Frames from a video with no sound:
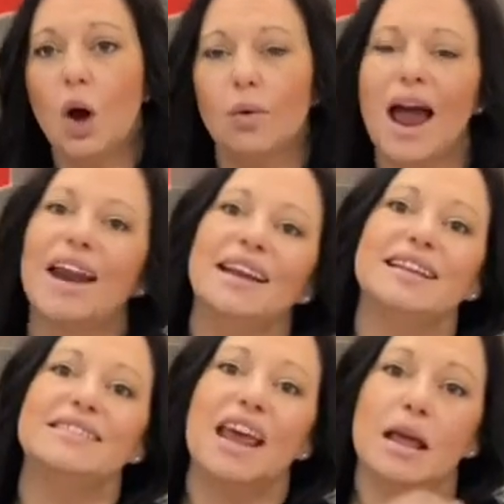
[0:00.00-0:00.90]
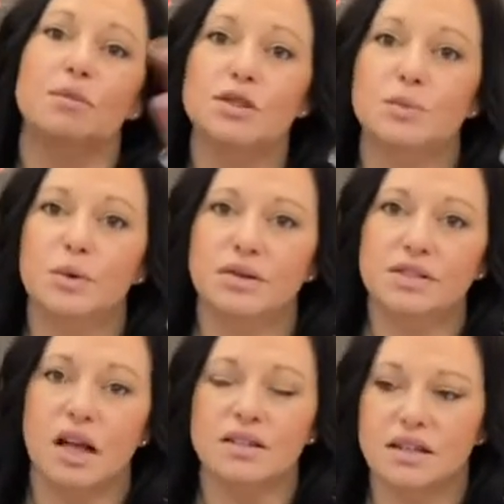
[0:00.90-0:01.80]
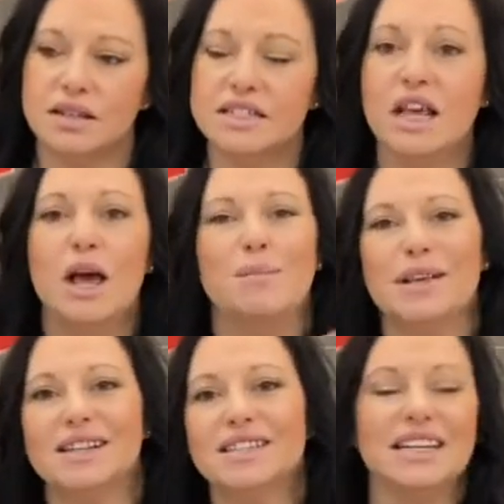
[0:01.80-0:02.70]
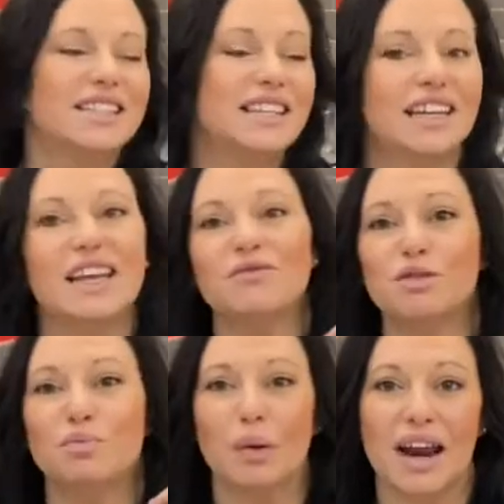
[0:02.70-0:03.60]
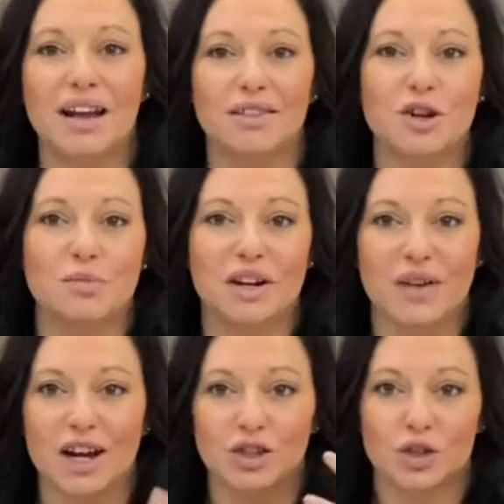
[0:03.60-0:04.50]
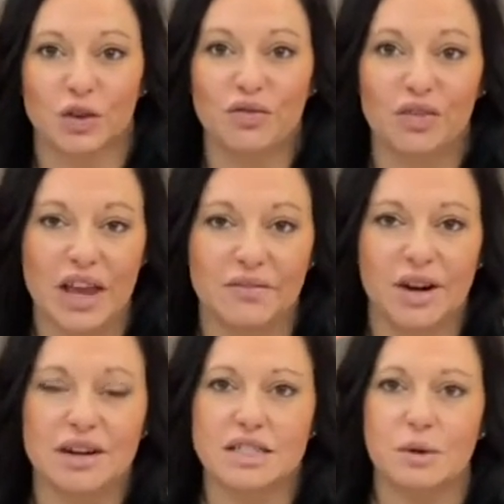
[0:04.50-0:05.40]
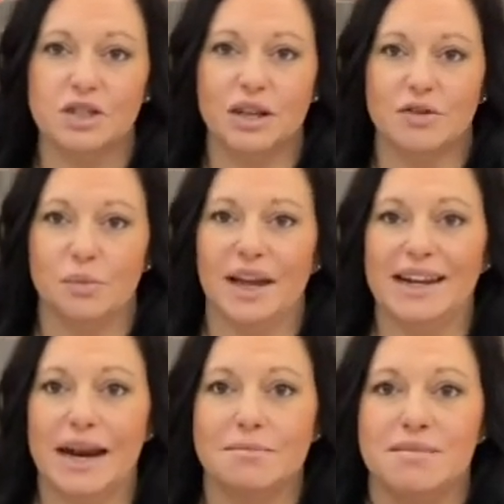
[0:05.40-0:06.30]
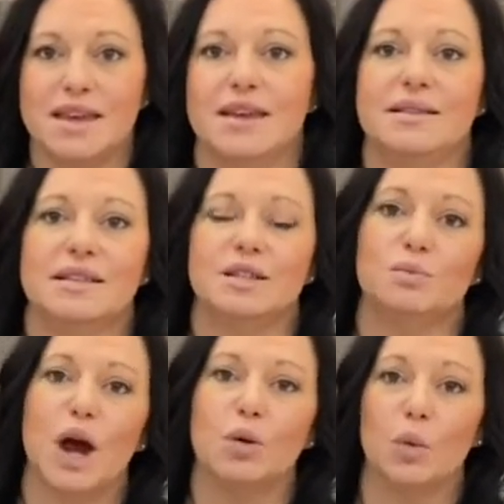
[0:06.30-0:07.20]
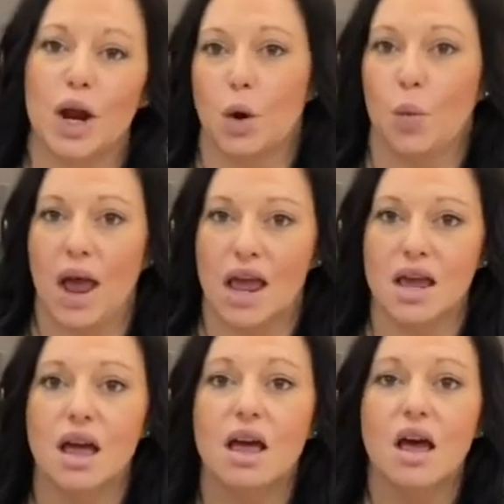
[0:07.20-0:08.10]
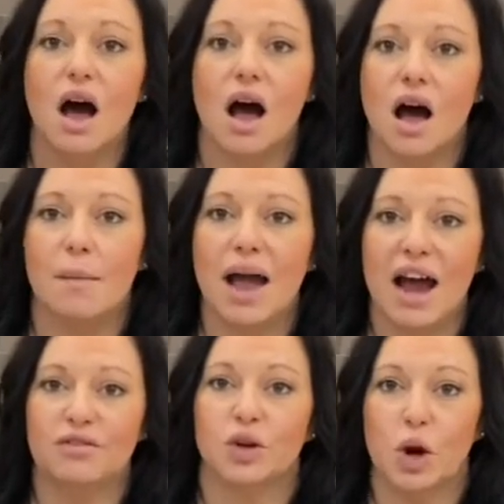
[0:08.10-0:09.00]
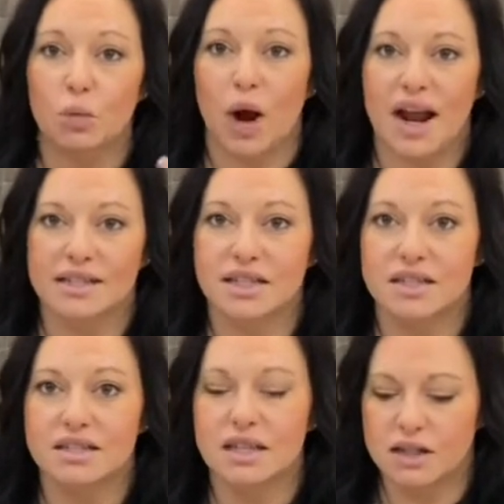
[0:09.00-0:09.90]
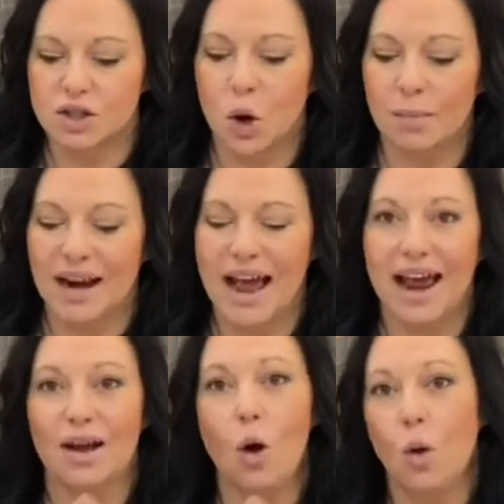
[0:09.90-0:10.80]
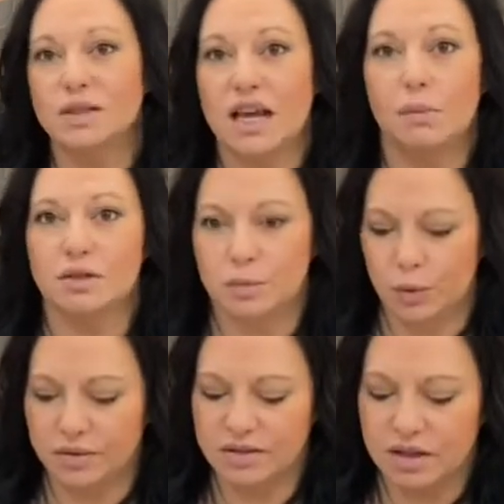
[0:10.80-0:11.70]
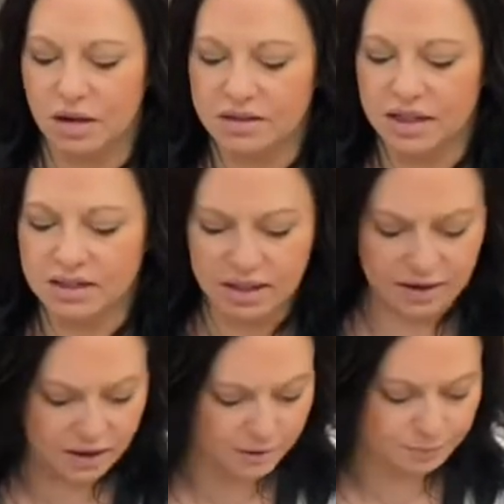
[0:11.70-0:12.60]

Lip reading: We're adding a tablespoon of salt to this because it's gonna give the bread a little bit of extra flavor, especially if you're planning on making this bread right away after it rises. And so I'm gonna add a whole tablespoon of salt into there.